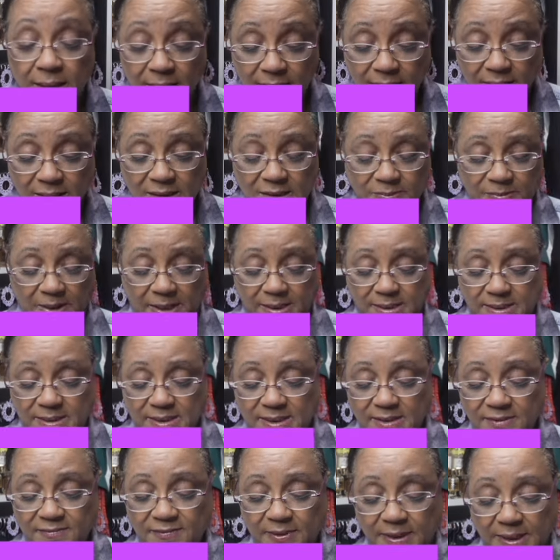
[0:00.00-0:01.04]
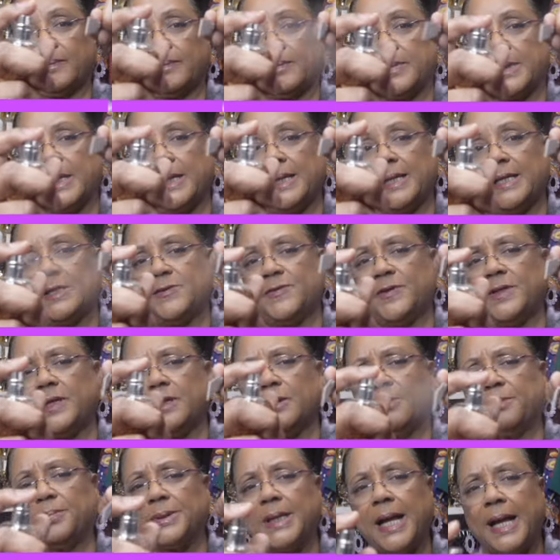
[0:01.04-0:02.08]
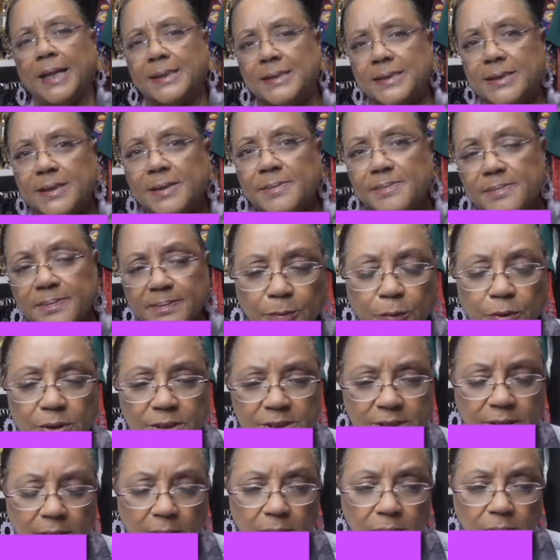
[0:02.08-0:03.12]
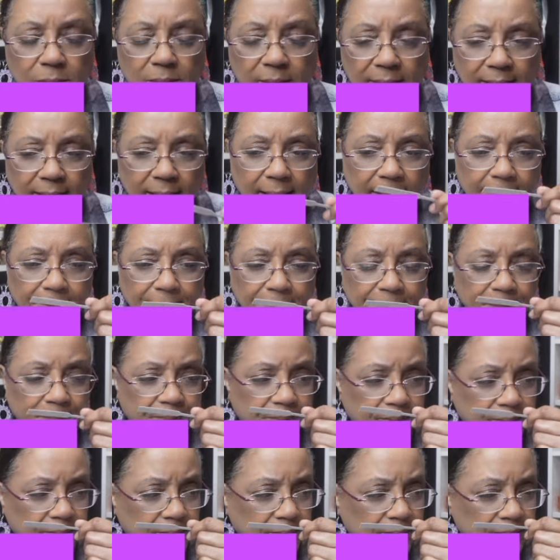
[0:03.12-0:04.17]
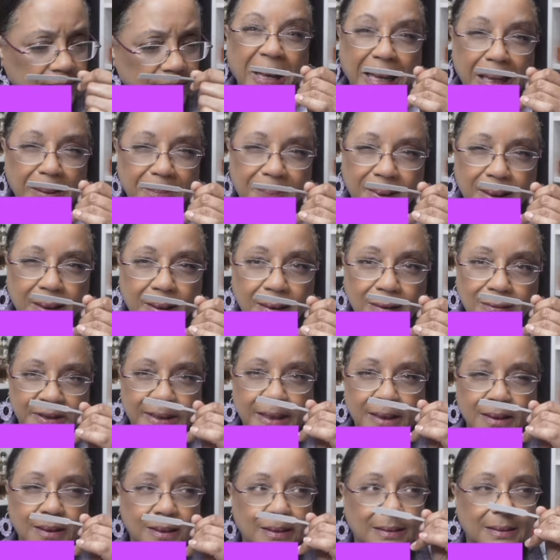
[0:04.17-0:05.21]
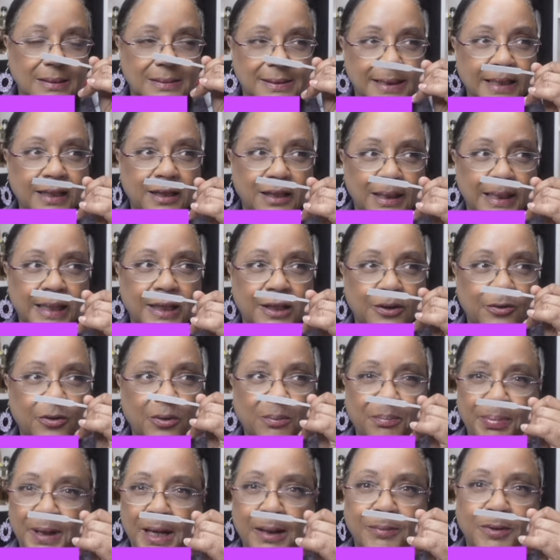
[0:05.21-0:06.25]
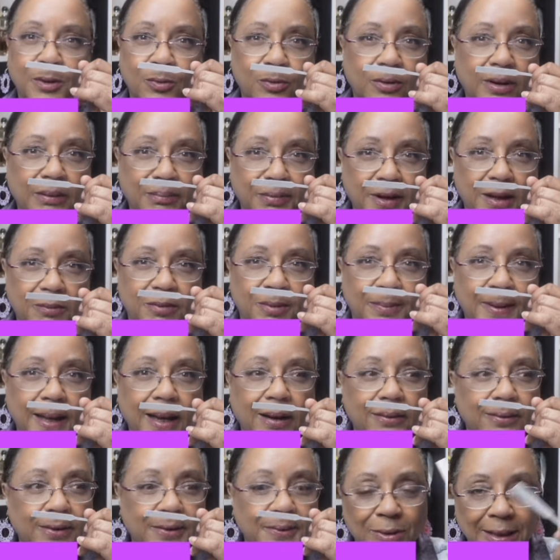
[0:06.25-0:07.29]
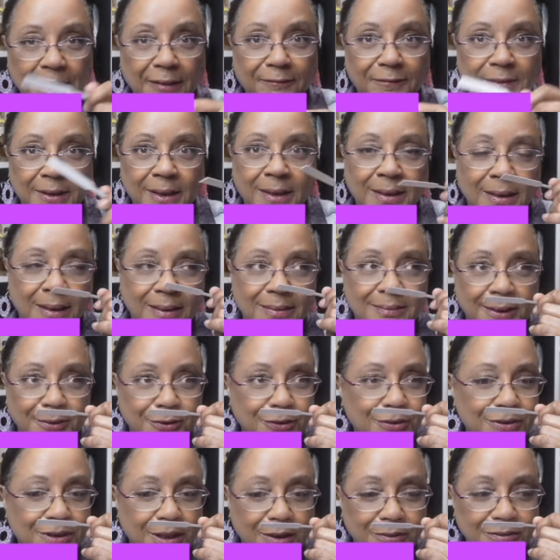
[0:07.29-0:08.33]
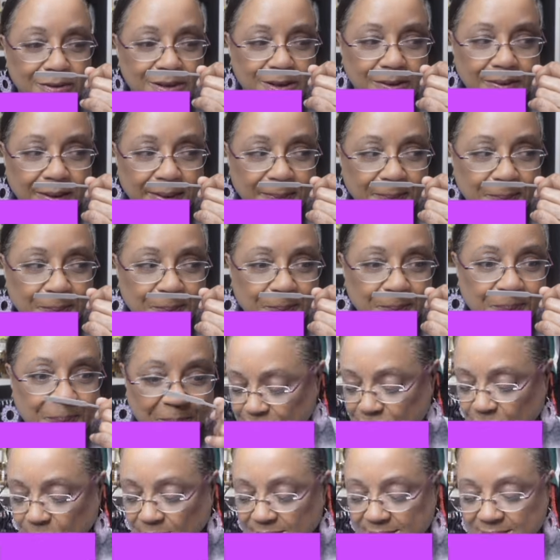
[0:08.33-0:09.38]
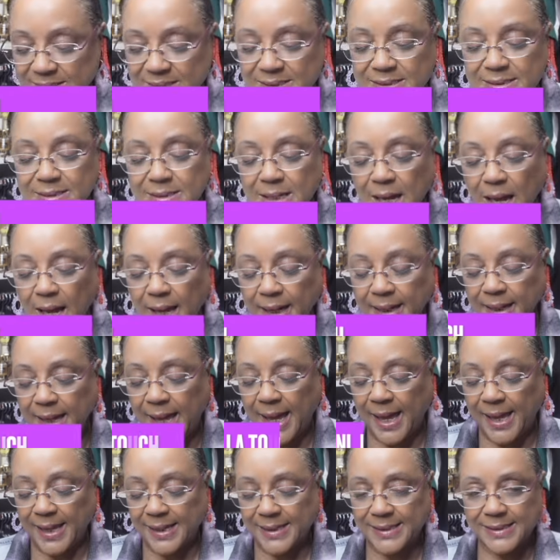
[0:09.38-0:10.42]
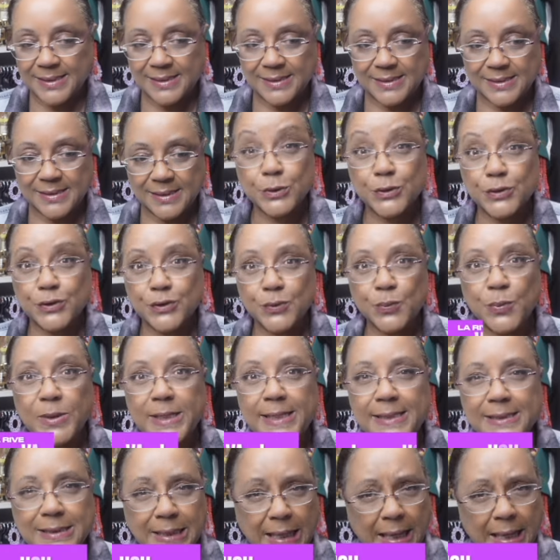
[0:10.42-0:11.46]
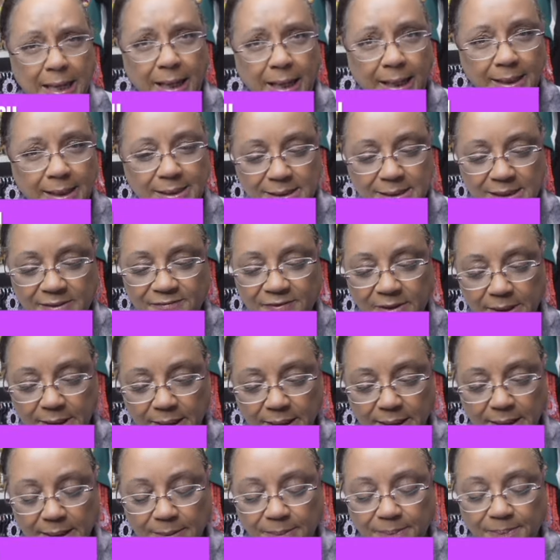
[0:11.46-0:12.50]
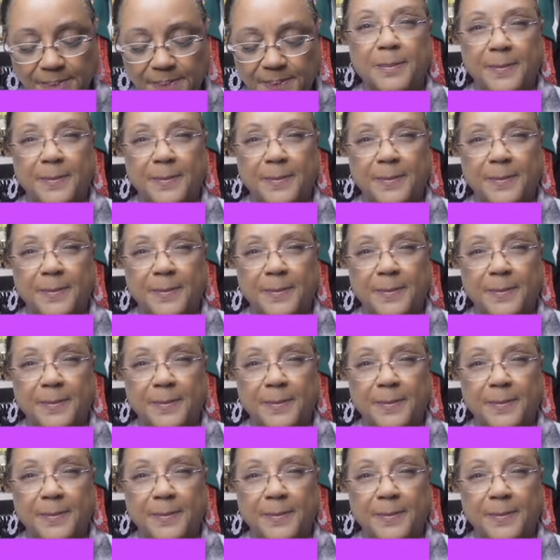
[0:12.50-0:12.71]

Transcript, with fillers: inexpensive. It's vanilla blossom more so than baby vanilla. It's like like you're a baby wearing baby powder, that vanilla undertone to it. So this is not as sweet candy vanilla,